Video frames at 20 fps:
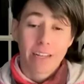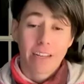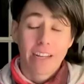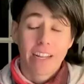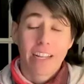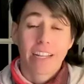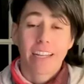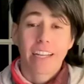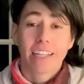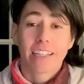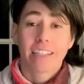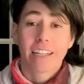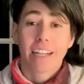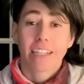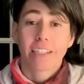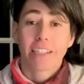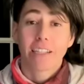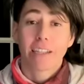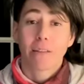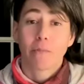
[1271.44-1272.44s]
and I guess
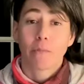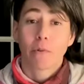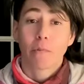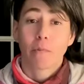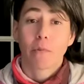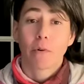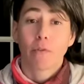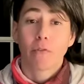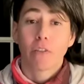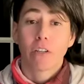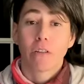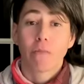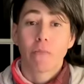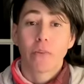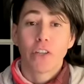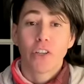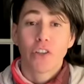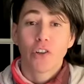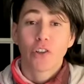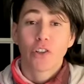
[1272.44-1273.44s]
that's the proposal.
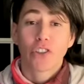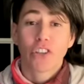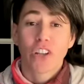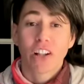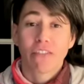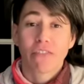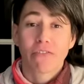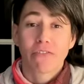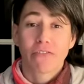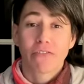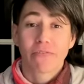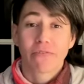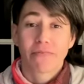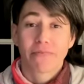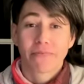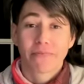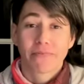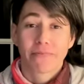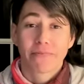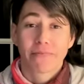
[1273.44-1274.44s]
Be yourself
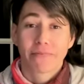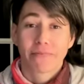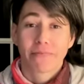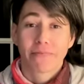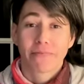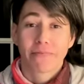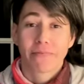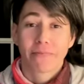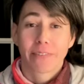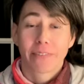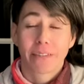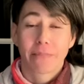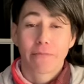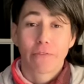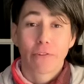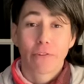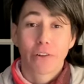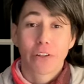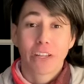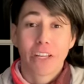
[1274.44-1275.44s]

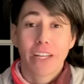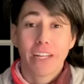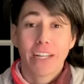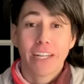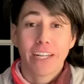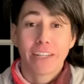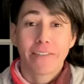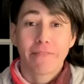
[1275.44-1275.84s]
for healing.